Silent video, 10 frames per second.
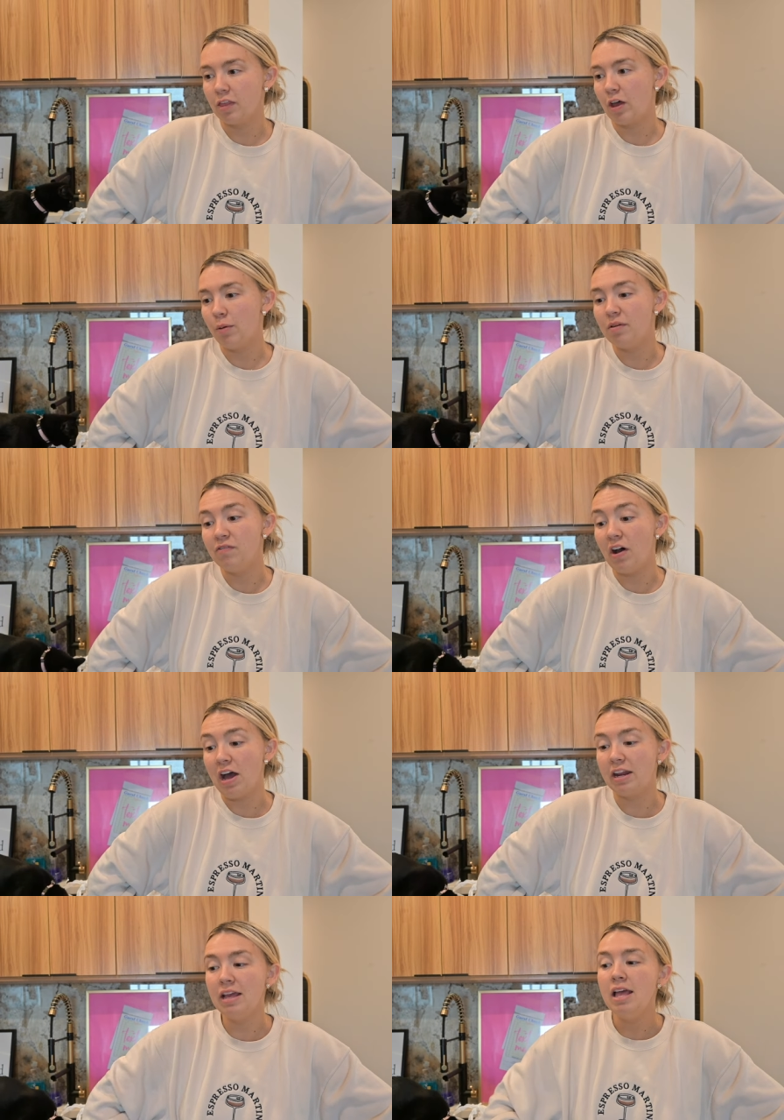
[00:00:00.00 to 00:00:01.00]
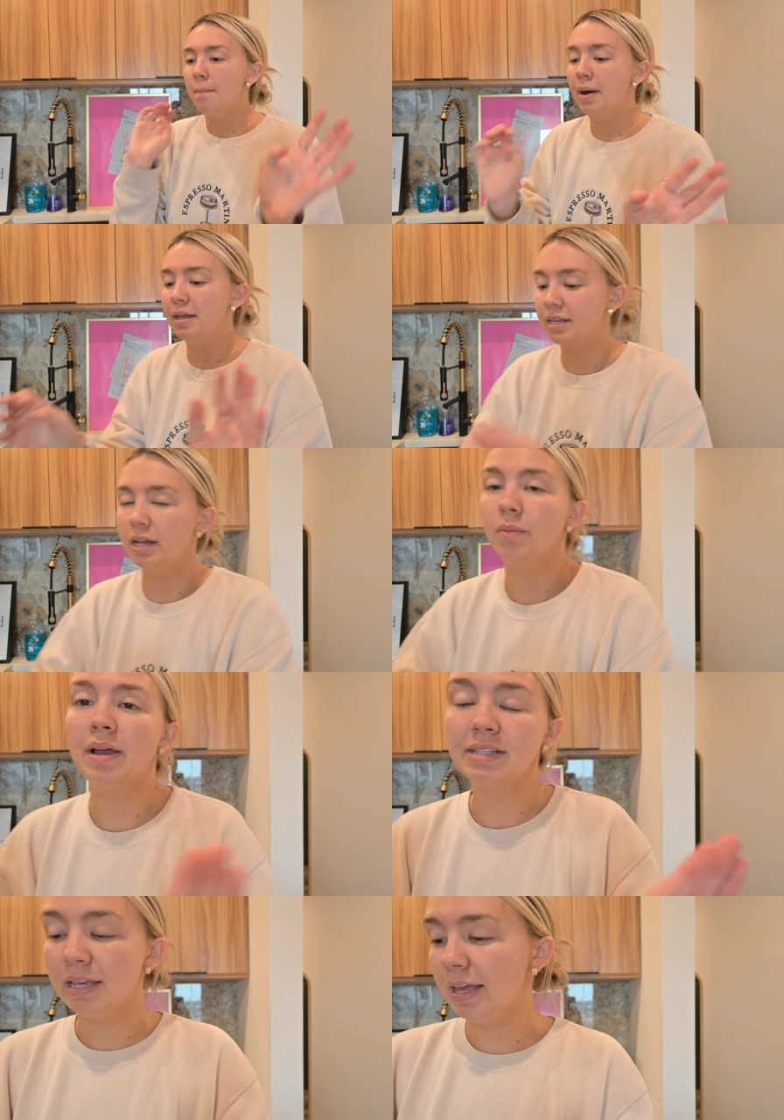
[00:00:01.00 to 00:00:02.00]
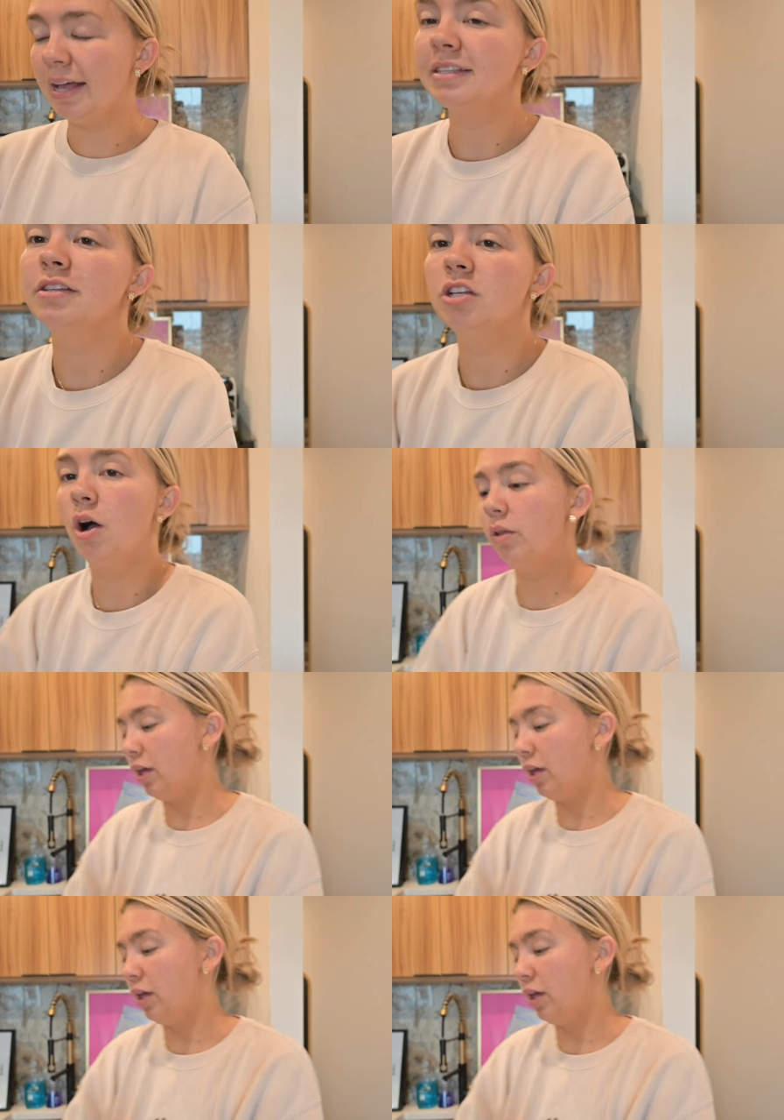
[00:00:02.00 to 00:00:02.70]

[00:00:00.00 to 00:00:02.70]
I thought would be fun. But anyways, yes, so